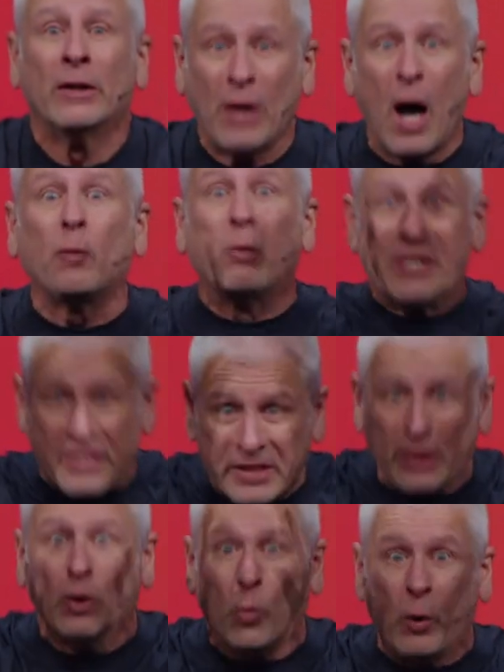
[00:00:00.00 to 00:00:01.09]
God was
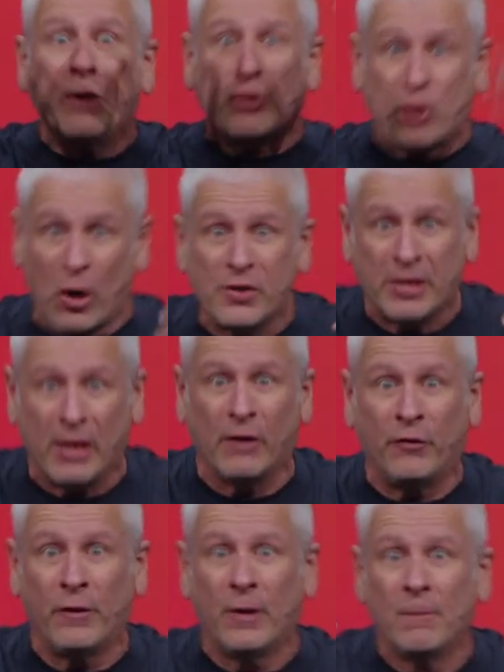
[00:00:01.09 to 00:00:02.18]
still with
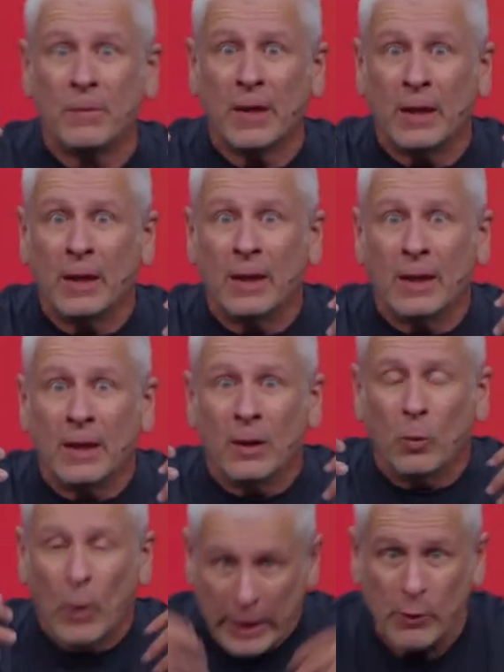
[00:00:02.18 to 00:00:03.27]
Joseph
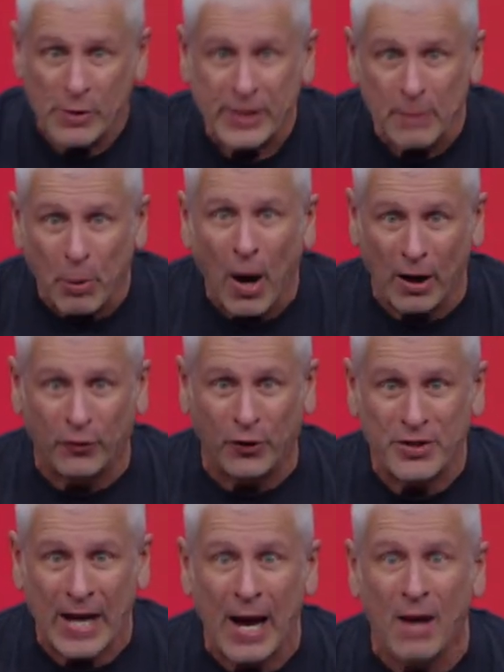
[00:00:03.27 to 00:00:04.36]
when he was in
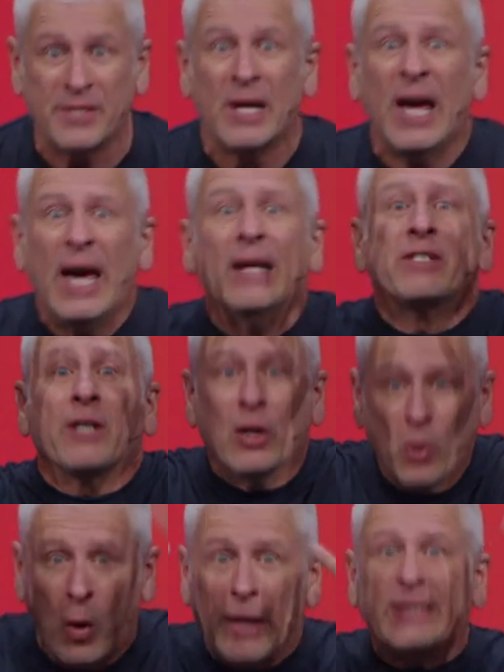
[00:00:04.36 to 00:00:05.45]
Potiphar's house, and his
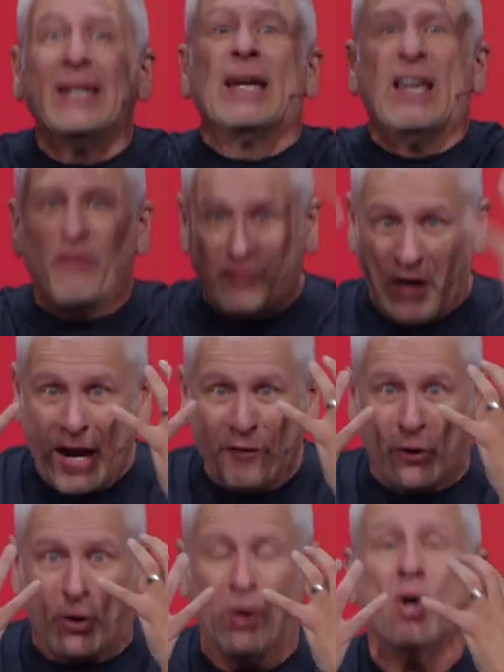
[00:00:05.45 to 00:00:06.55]
anointing and
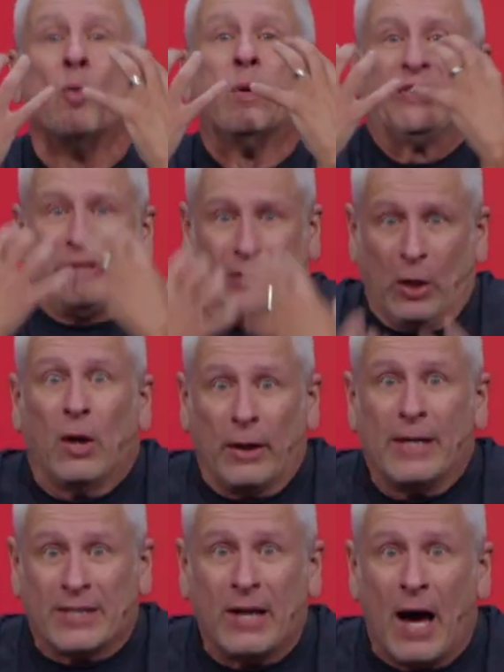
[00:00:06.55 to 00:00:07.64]
favor was still on
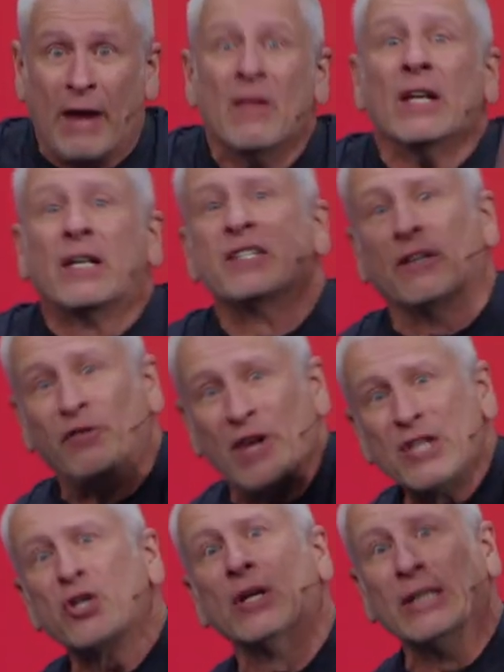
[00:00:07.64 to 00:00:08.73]
his life because the
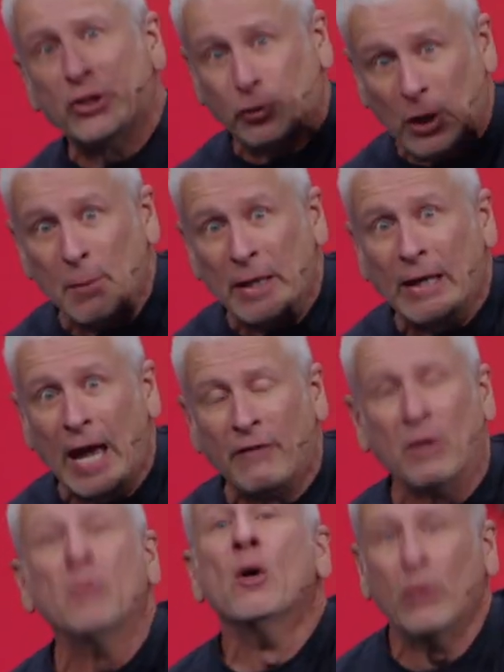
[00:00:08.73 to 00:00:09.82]
vision and the dream he gave
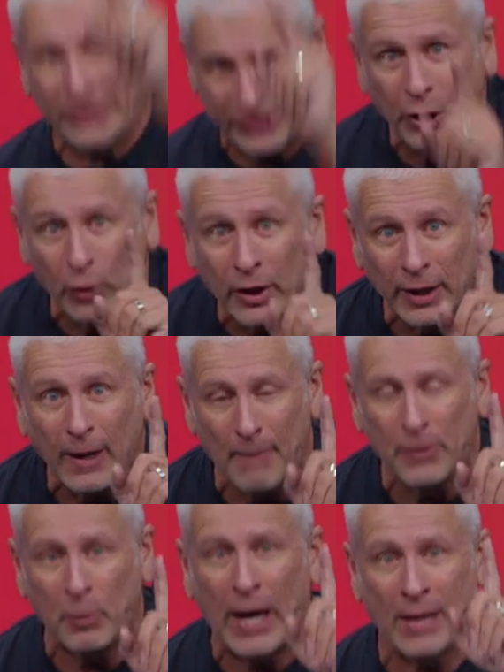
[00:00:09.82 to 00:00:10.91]
him was still going to come
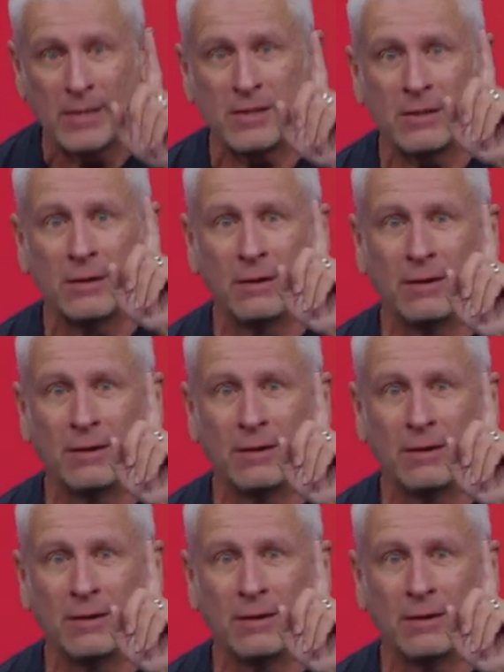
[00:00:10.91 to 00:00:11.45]
to pass.